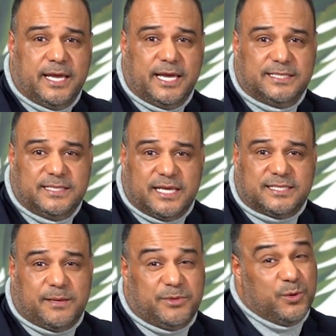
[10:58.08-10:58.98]
Isn't that
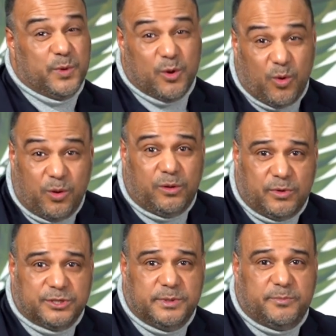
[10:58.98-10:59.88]
something we all
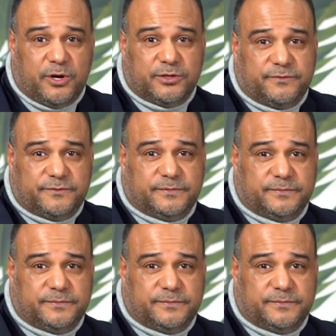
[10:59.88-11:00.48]
want to be part of?